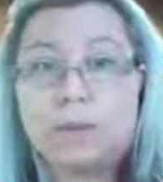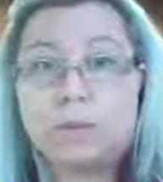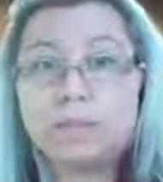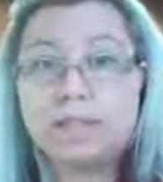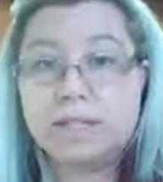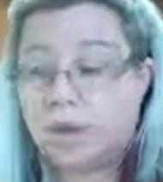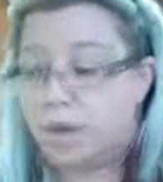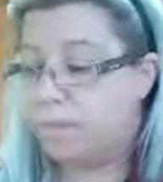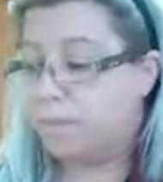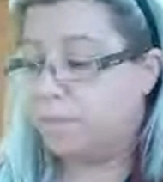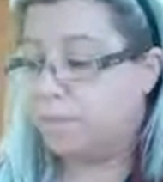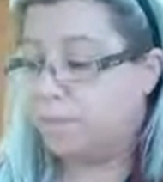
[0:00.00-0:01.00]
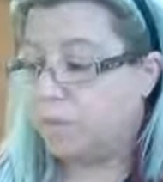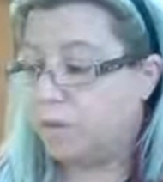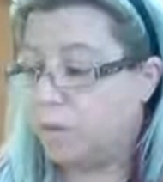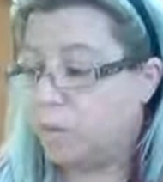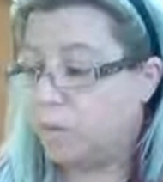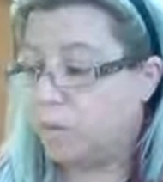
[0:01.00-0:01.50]
equal 0.
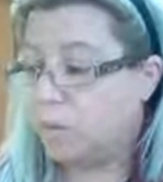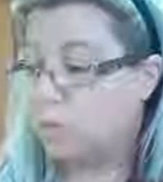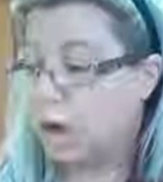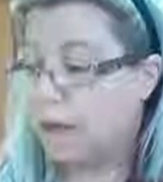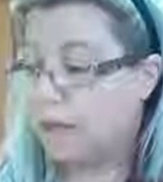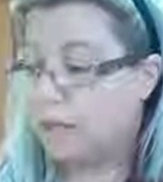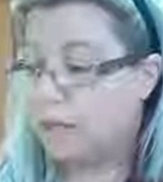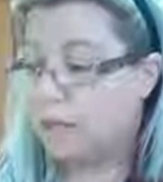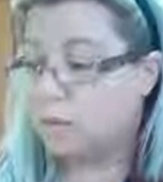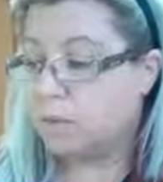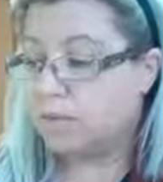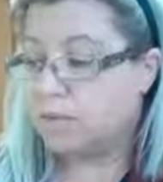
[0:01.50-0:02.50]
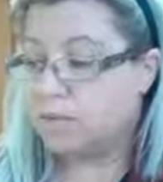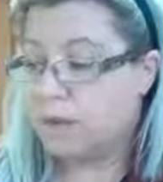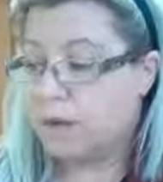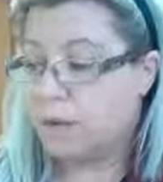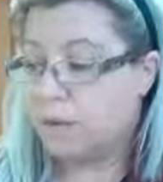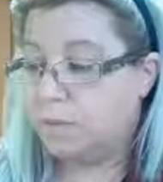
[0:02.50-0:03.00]
When y equals
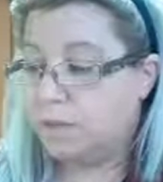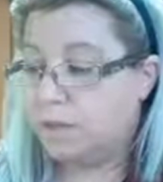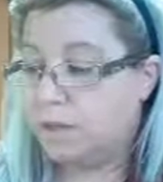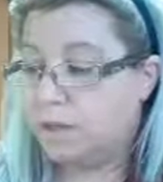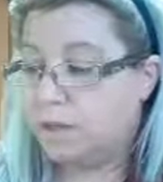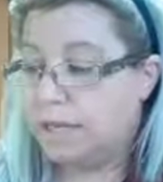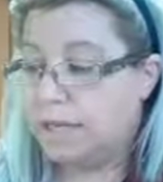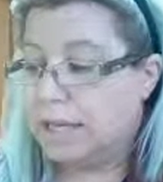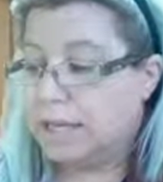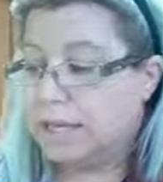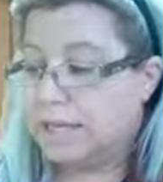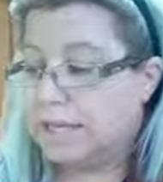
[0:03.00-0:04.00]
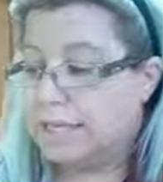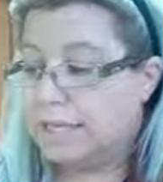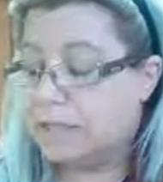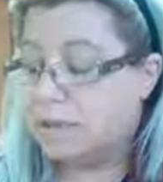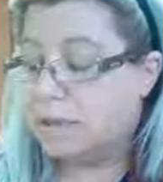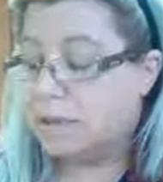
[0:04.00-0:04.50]
0, 0